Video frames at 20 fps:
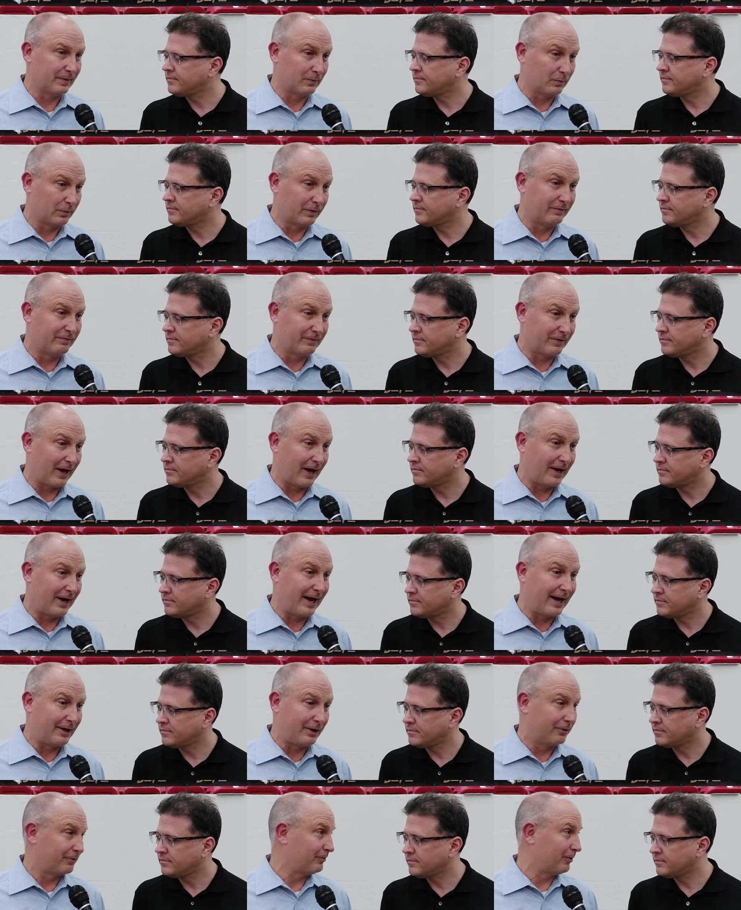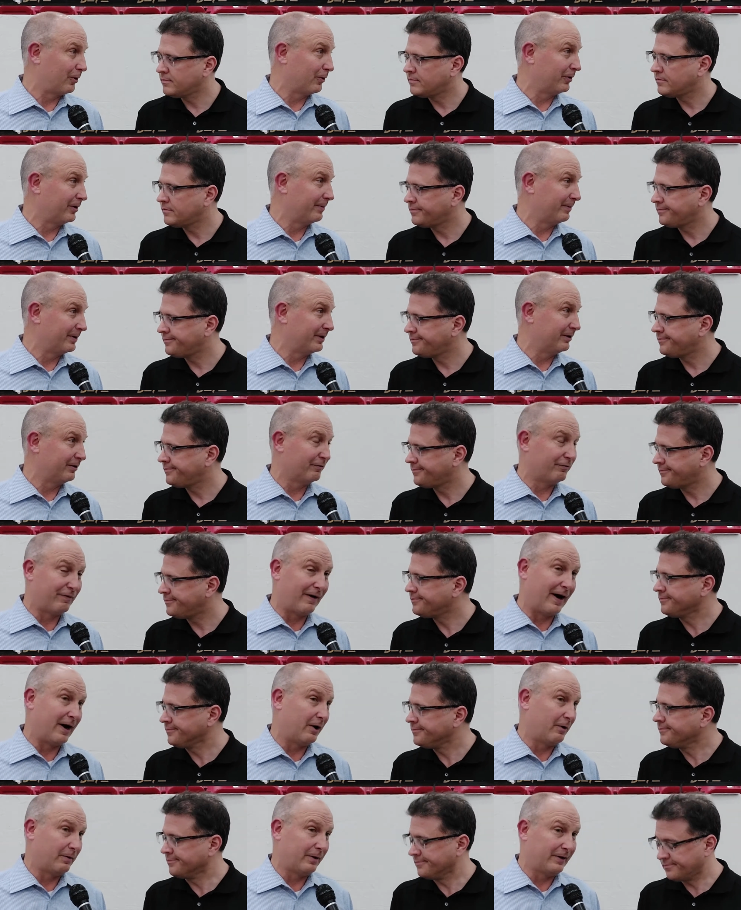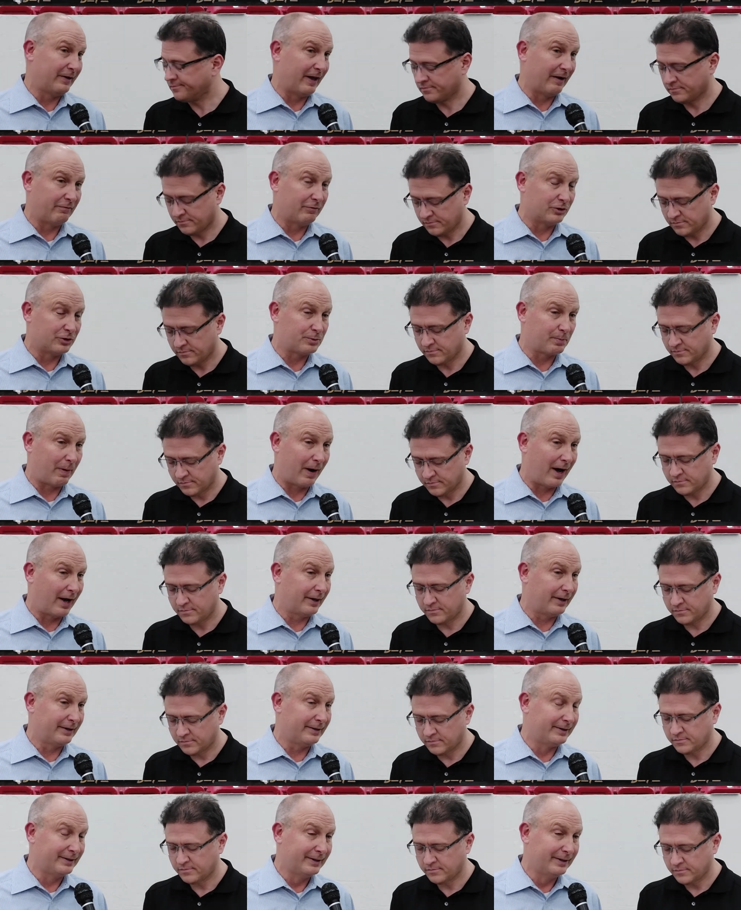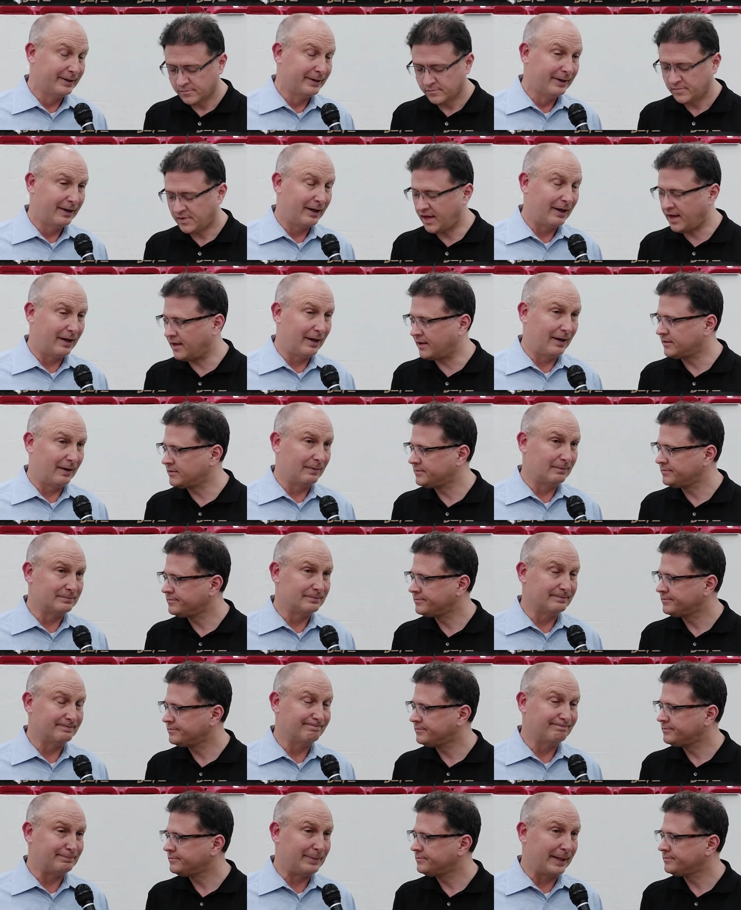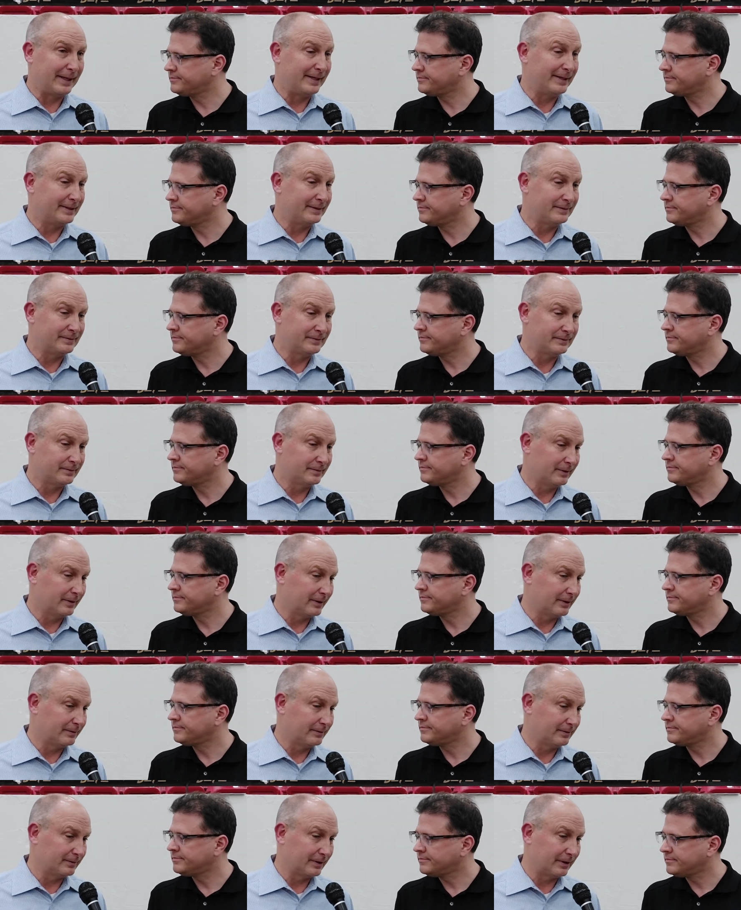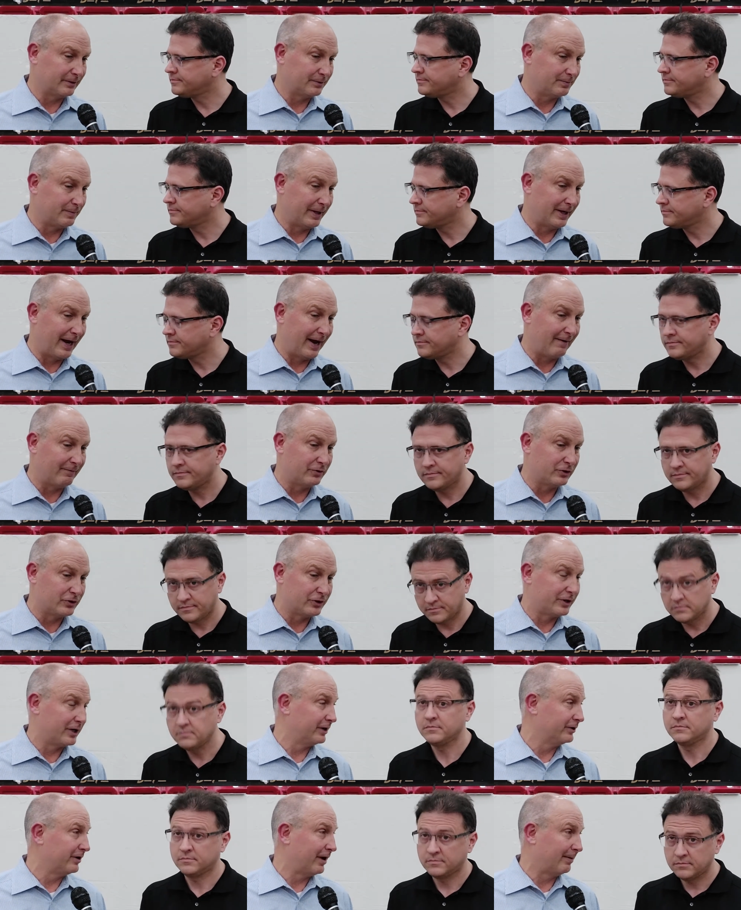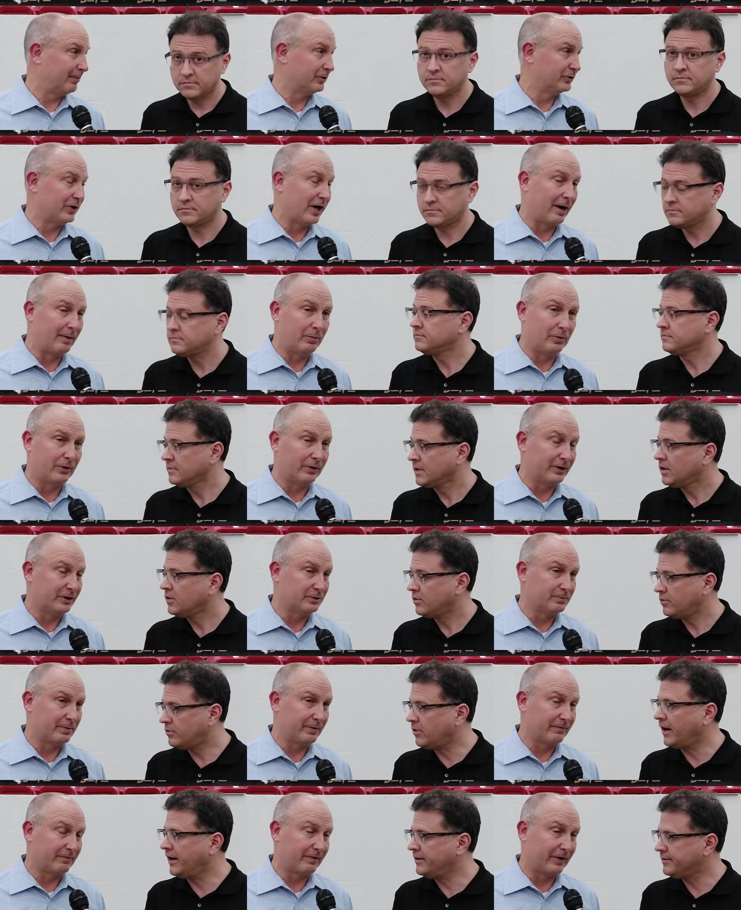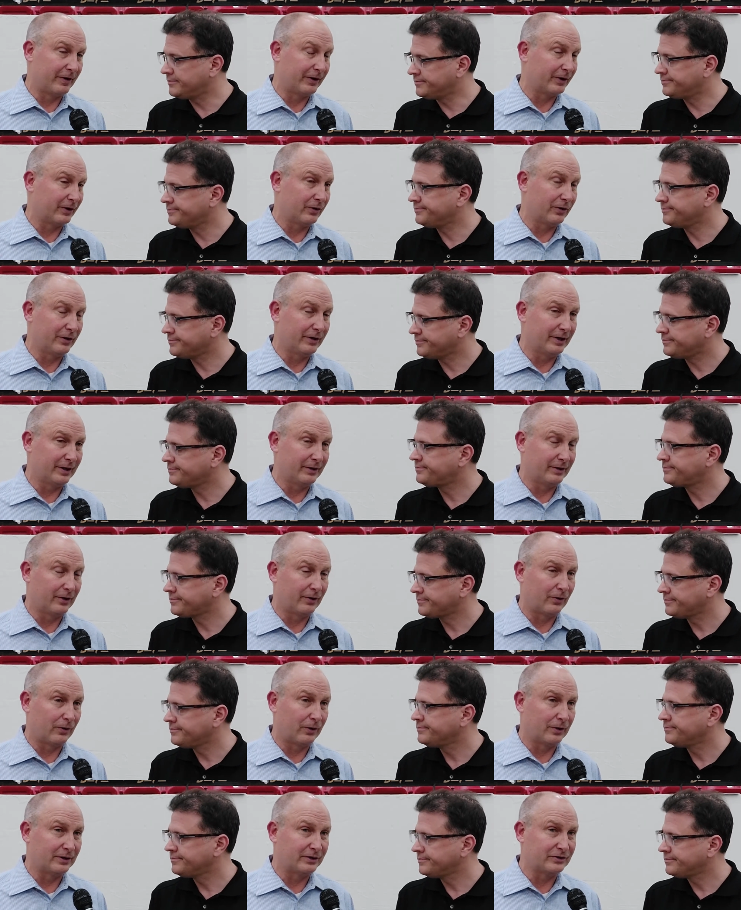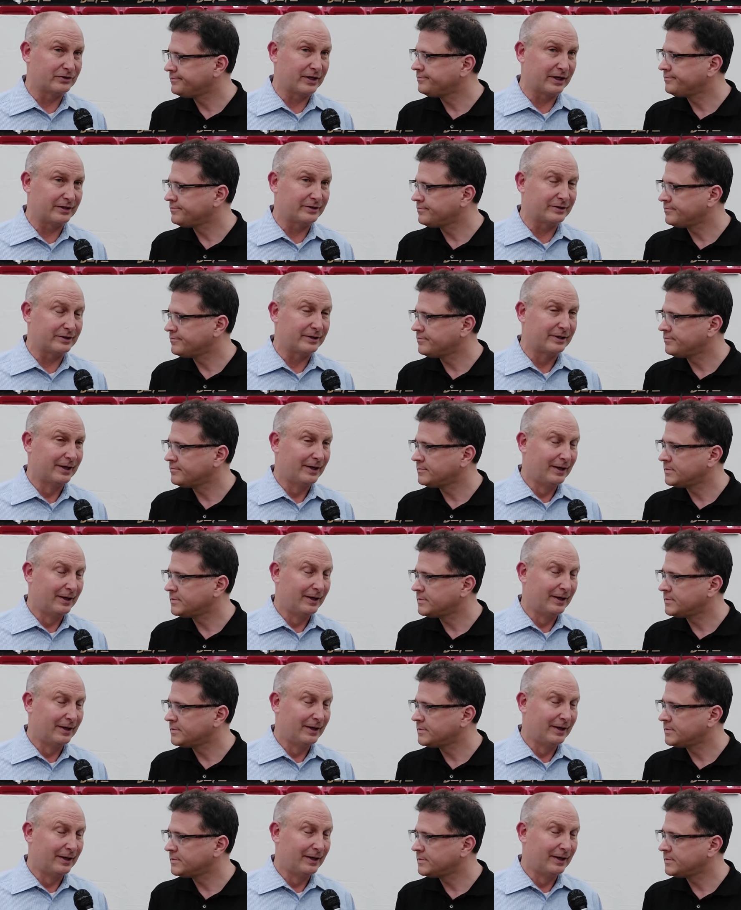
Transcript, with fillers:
Speaker 1: we've kind of had to throw them into the fire and they've responded. Um, Penn has been averaging a double double and has been very good in the early season.